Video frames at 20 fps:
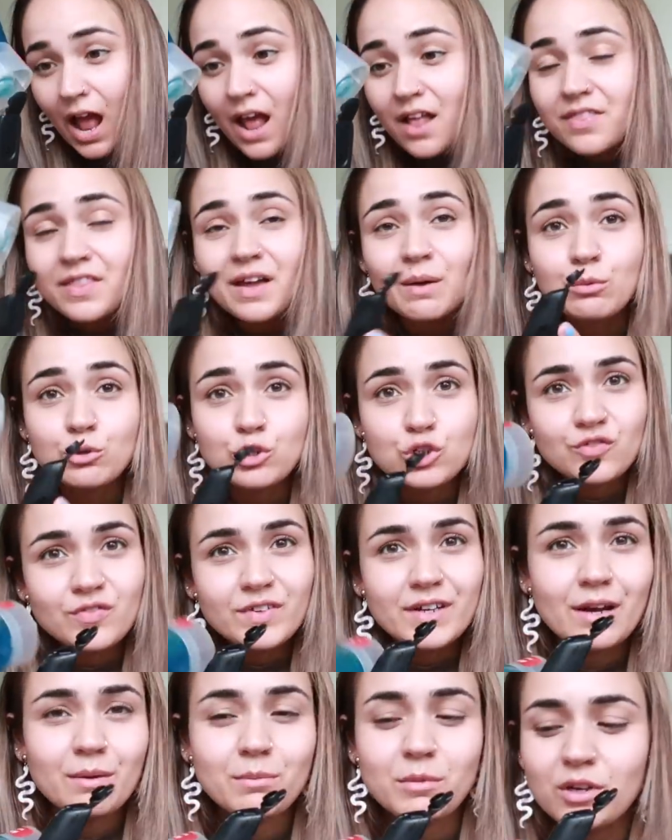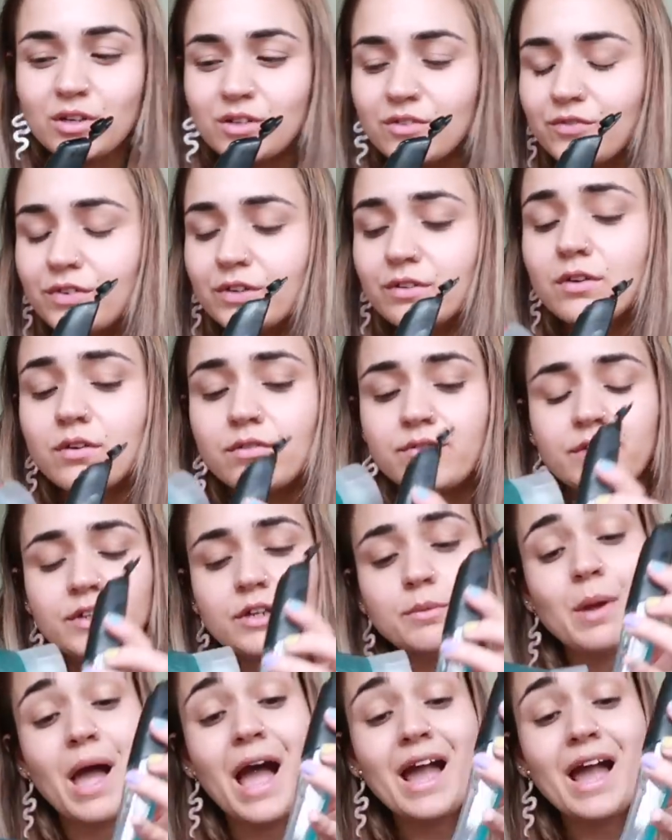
And that will do for now. I'm not going to fill the whole thing up.